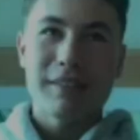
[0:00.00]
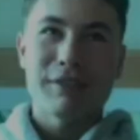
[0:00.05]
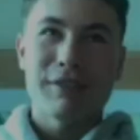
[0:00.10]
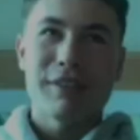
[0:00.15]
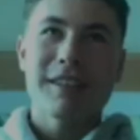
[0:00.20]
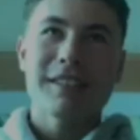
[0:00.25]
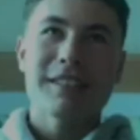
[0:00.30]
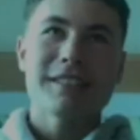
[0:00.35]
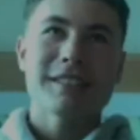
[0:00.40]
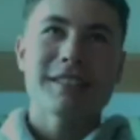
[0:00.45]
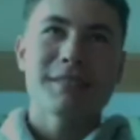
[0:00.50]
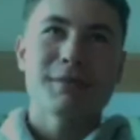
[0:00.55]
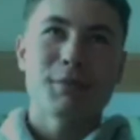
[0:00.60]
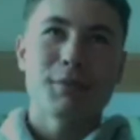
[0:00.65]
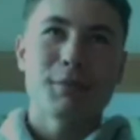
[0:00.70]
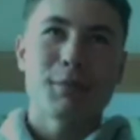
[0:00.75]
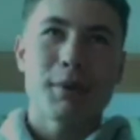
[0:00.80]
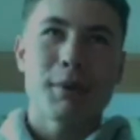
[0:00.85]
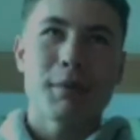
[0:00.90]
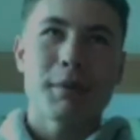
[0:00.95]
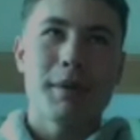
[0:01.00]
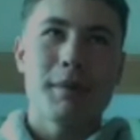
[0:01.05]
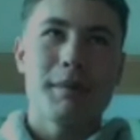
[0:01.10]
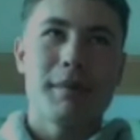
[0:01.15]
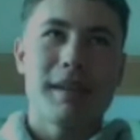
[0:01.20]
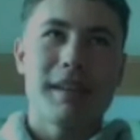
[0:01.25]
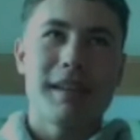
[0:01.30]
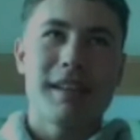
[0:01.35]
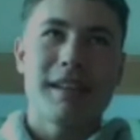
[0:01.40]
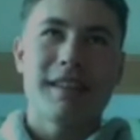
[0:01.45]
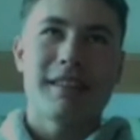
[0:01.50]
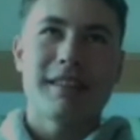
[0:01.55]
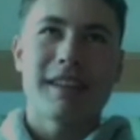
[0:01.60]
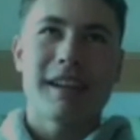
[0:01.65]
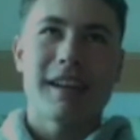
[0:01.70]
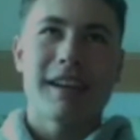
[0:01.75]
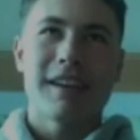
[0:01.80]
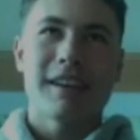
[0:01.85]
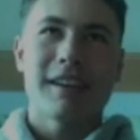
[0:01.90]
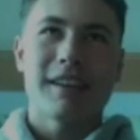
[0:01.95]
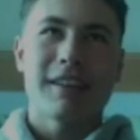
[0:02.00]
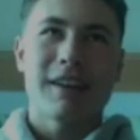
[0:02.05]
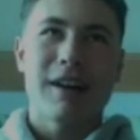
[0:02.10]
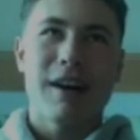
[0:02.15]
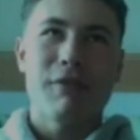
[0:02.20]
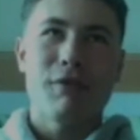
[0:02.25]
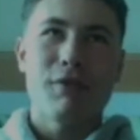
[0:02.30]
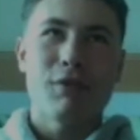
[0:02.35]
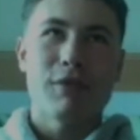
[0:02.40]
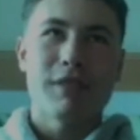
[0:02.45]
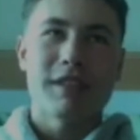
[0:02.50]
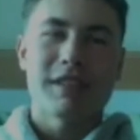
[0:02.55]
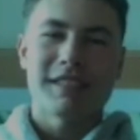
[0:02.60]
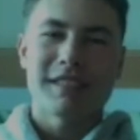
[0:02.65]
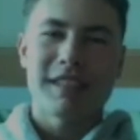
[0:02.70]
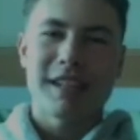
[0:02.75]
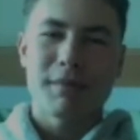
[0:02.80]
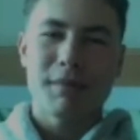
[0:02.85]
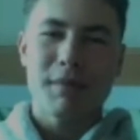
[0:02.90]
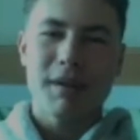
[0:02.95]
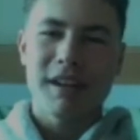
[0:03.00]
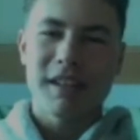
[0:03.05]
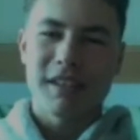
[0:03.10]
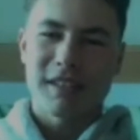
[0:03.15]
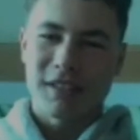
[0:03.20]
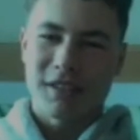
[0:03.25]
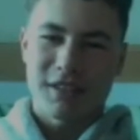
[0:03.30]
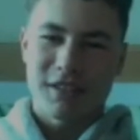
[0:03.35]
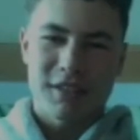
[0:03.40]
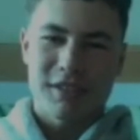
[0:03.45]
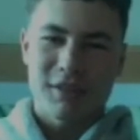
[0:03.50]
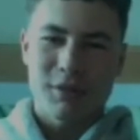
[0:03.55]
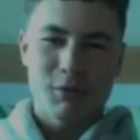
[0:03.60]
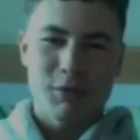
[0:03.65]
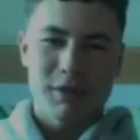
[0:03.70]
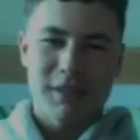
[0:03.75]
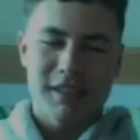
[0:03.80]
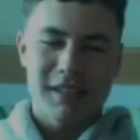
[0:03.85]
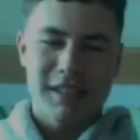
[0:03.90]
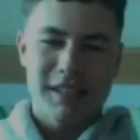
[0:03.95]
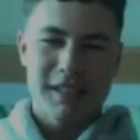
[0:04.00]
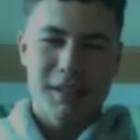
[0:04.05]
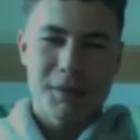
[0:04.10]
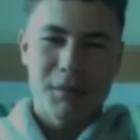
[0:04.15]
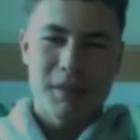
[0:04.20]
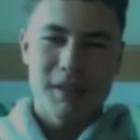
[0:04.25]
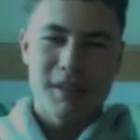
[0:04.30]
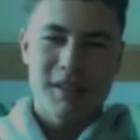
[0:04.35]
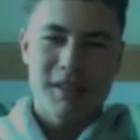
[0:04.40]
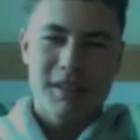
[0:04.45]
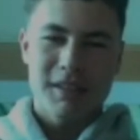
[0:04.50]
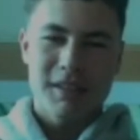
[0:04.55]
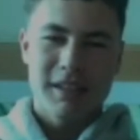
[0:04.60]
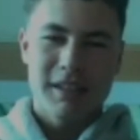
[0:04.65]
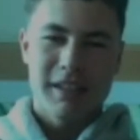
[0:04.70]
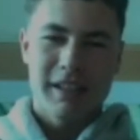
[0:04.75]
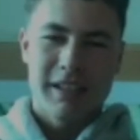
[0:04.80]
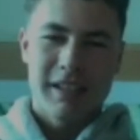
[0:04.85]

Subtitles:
advice would probably be that I've always stand by is just always stay committed.